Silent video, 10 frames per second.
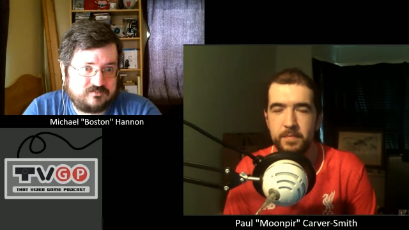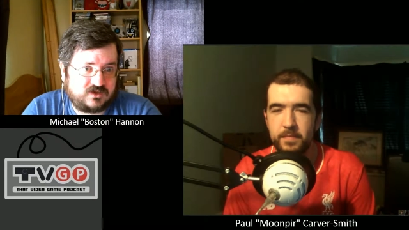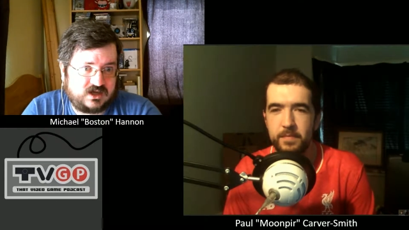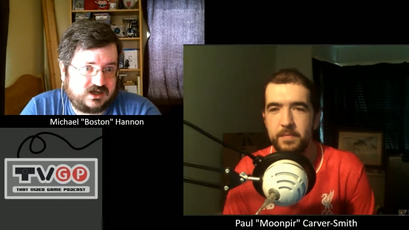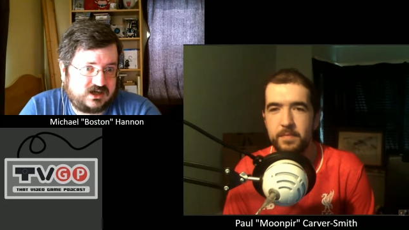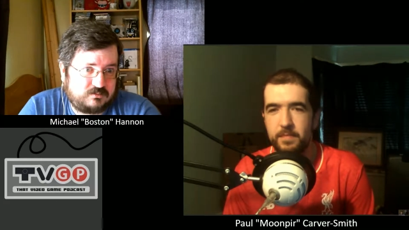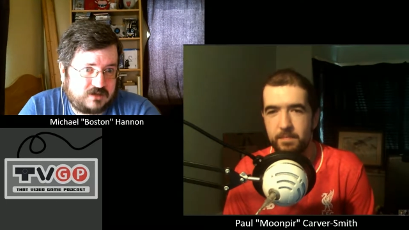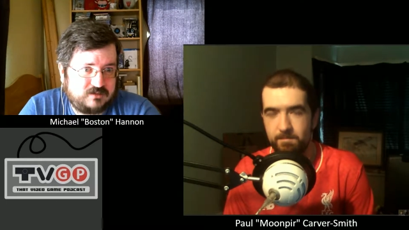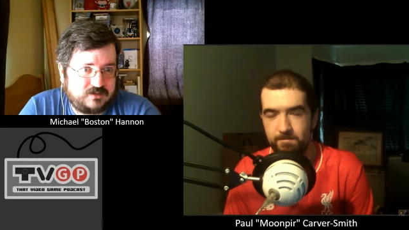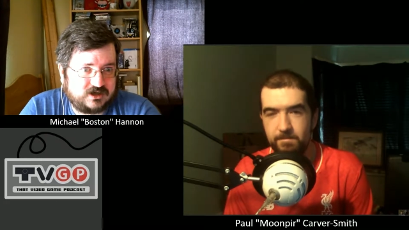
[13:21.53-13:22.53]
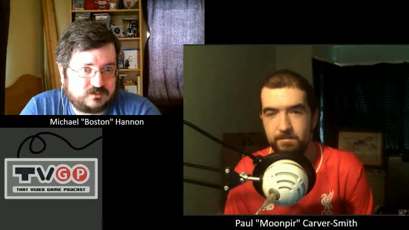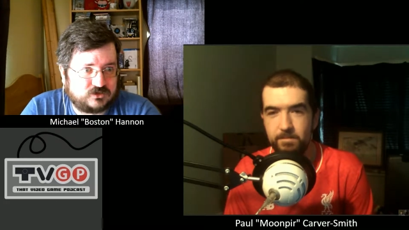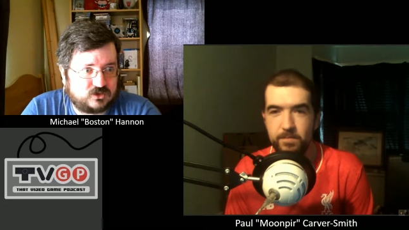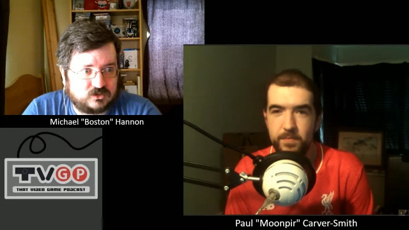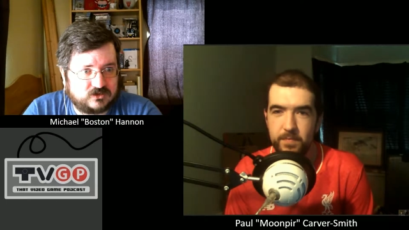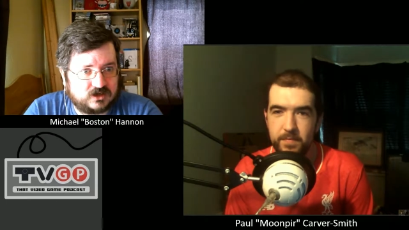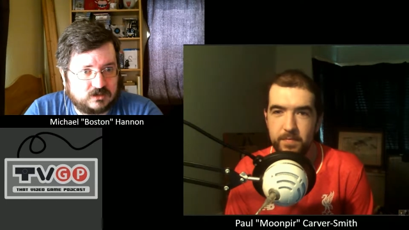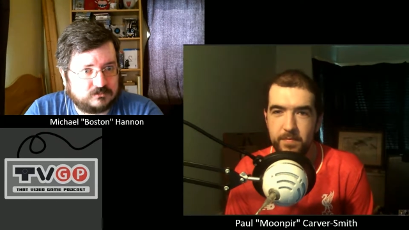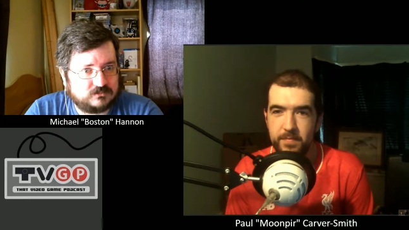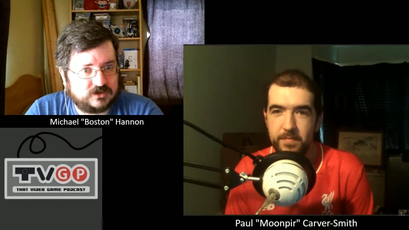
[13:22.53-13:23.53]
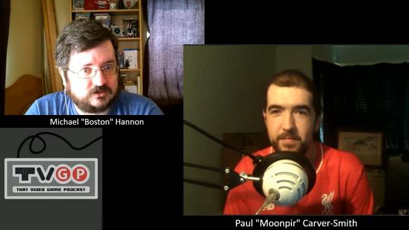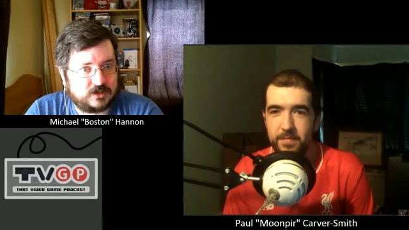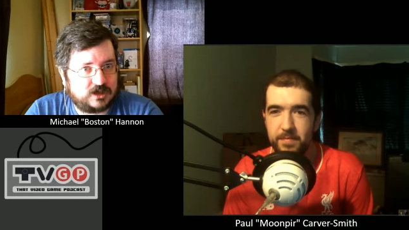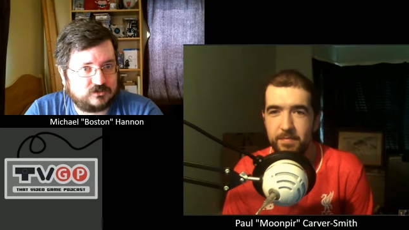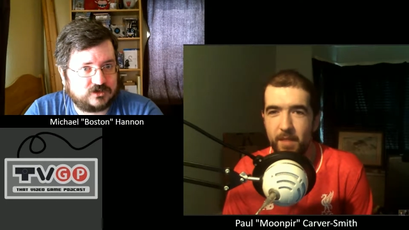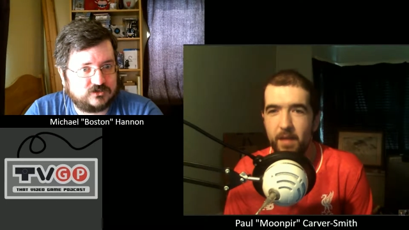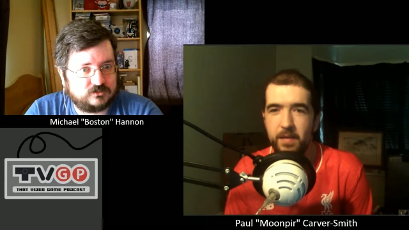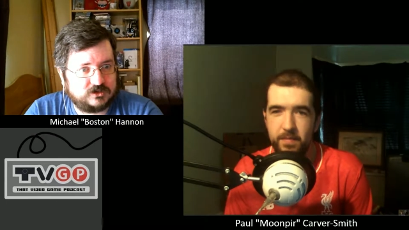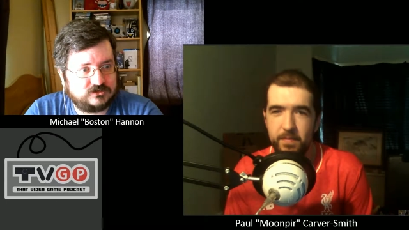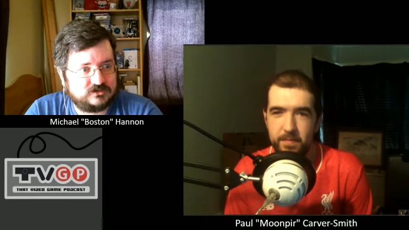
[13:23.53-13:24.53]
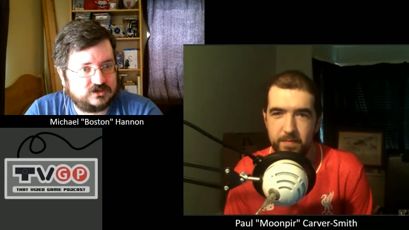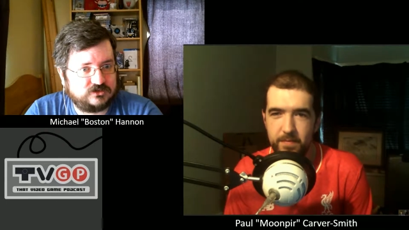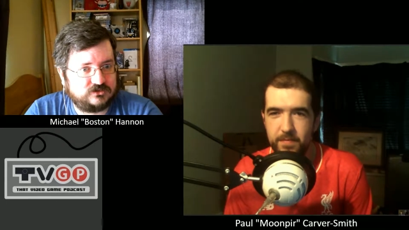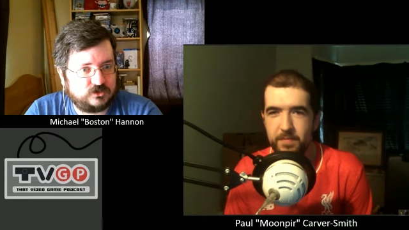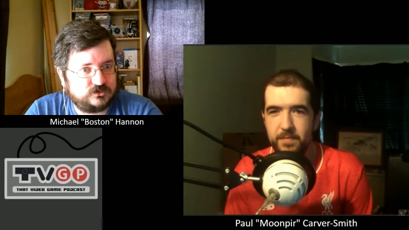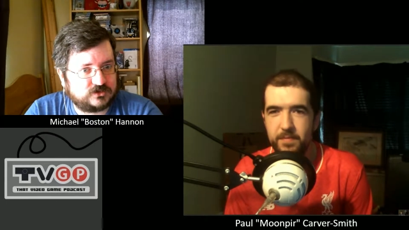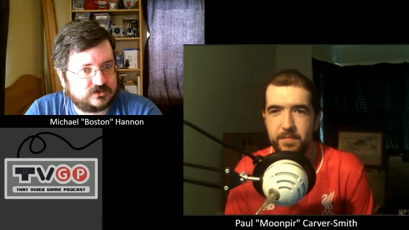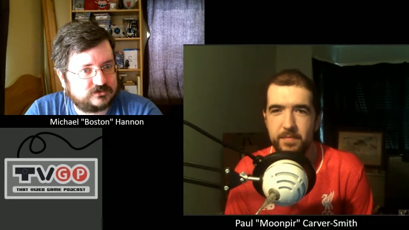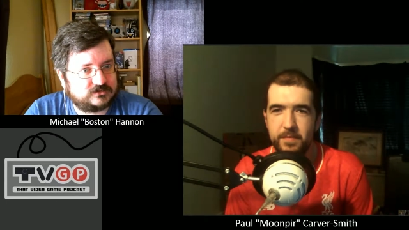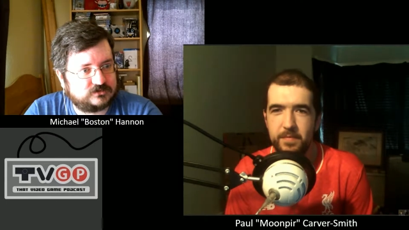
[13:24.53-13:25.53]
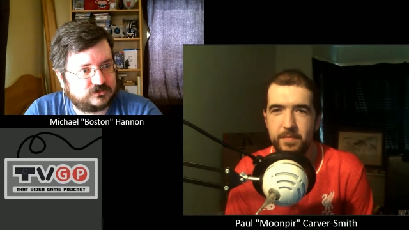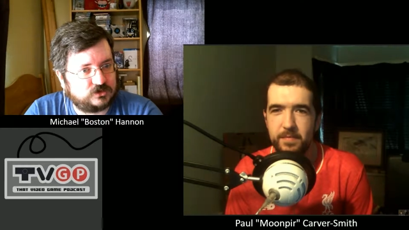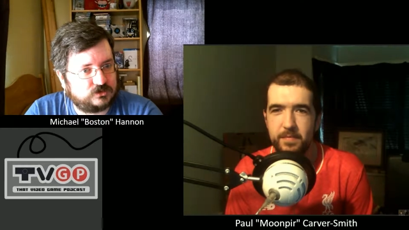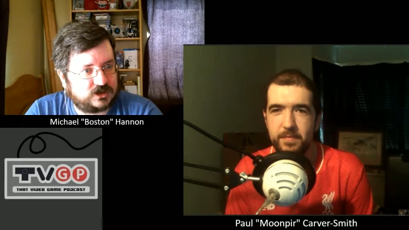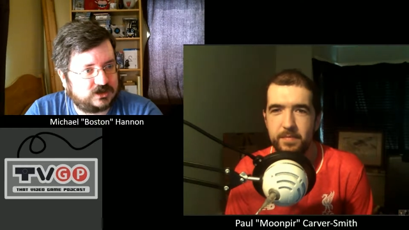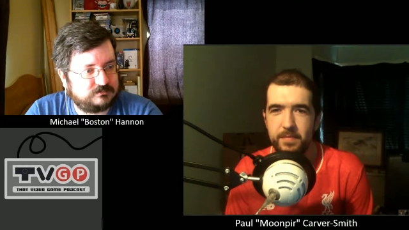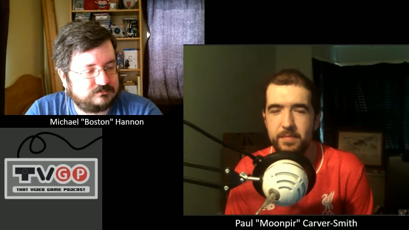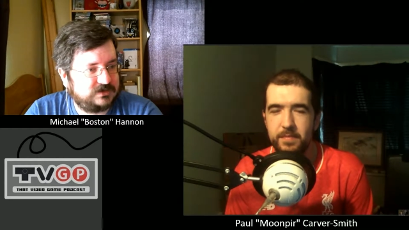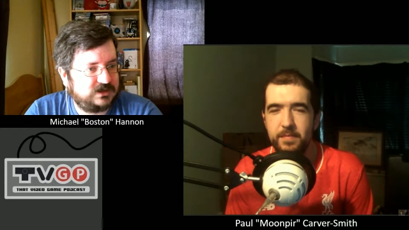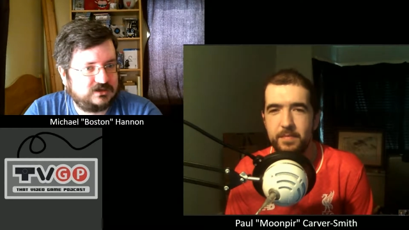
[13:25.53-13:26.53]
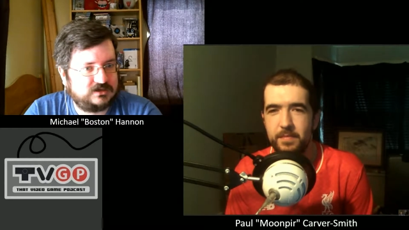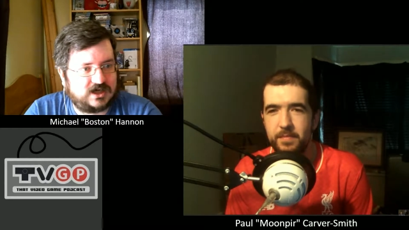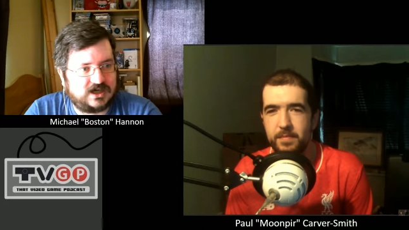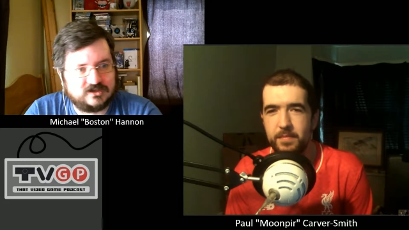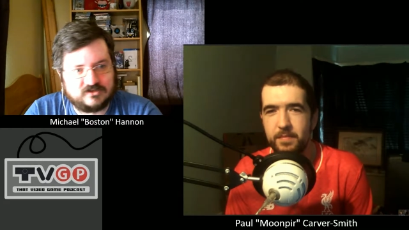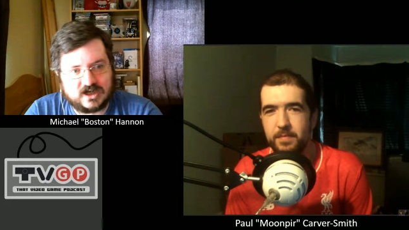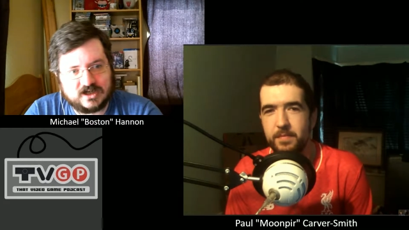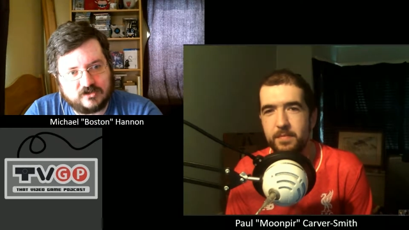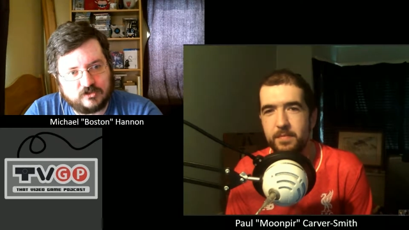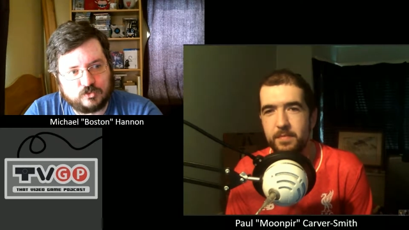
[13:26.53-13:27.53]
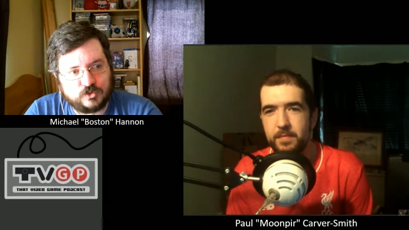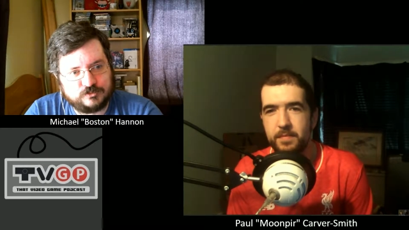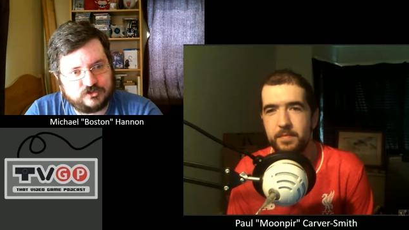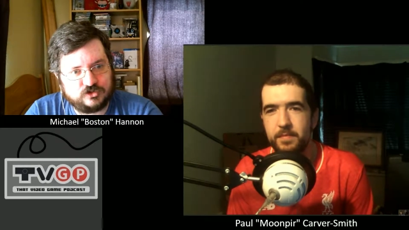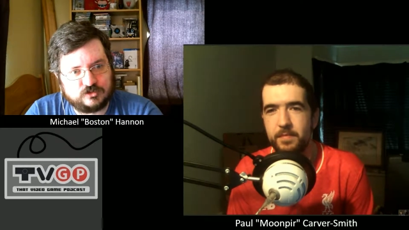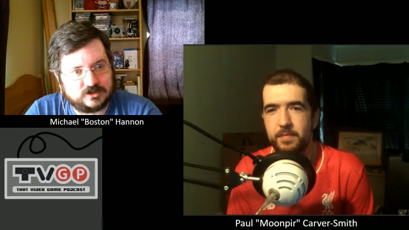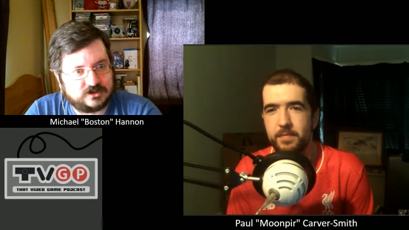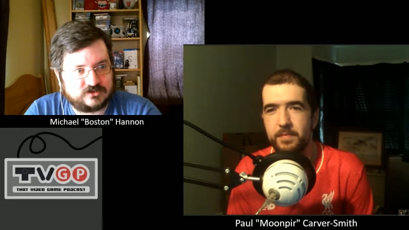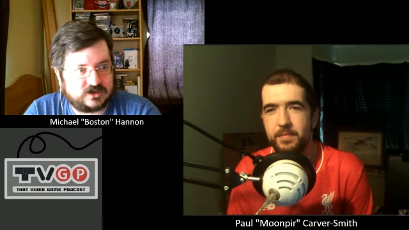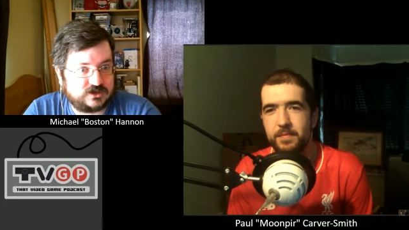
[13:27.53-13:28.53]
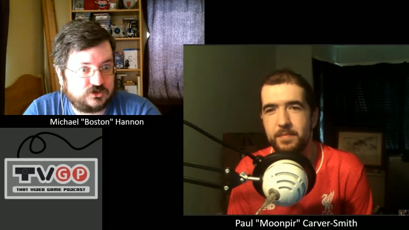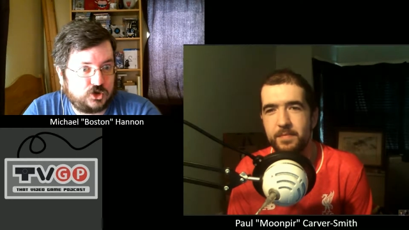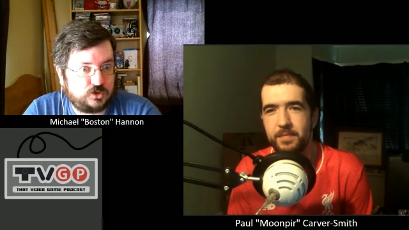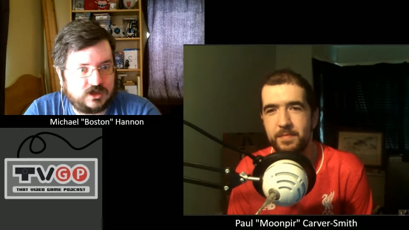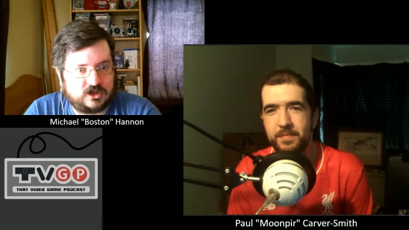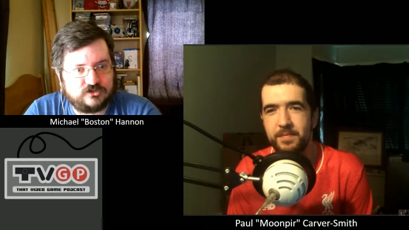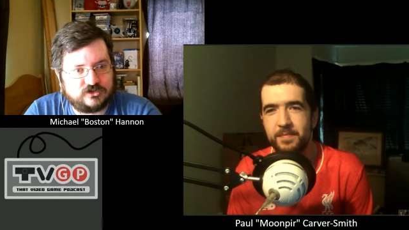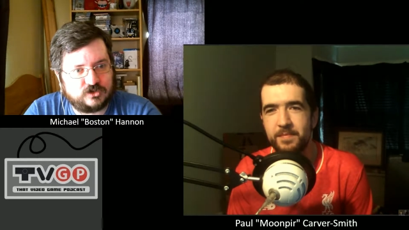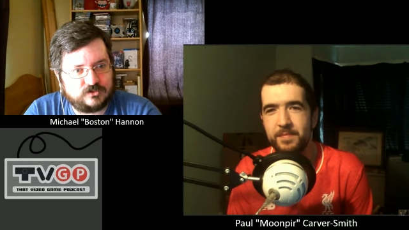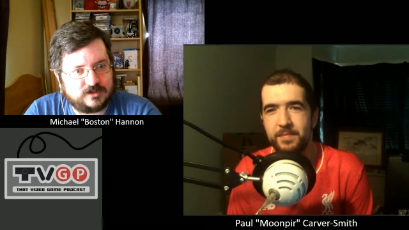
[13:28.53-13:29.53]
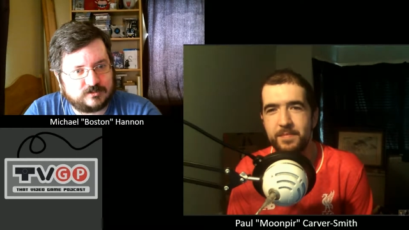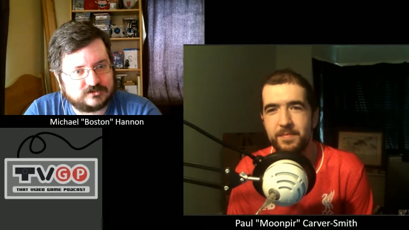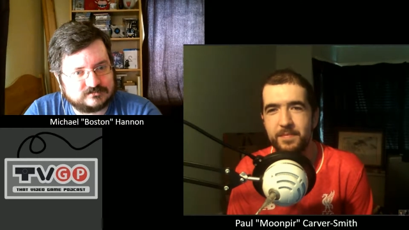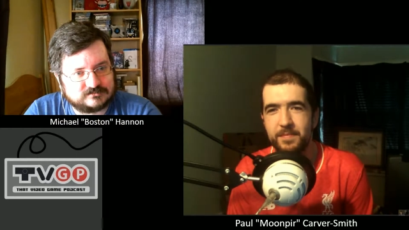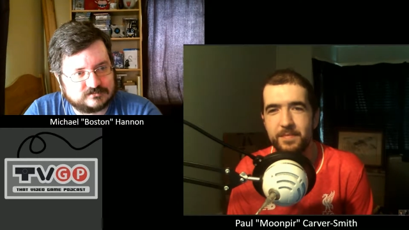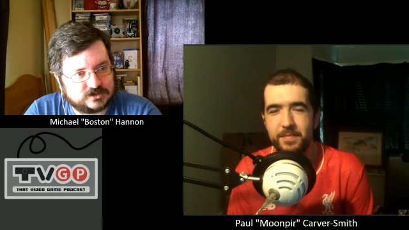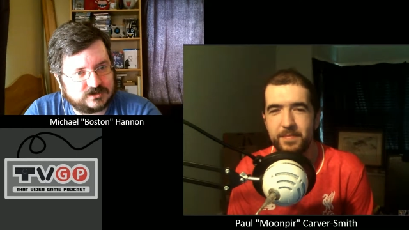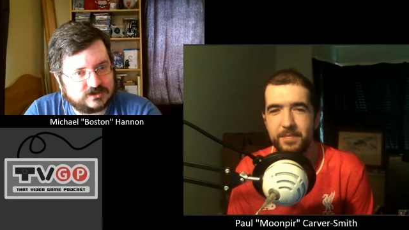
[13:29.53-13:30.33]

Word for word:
Speaker 1: I got mom items the whole time, and the mom transformation is useless. So I I died on the womb too because I had no health and no damage. Well, all right,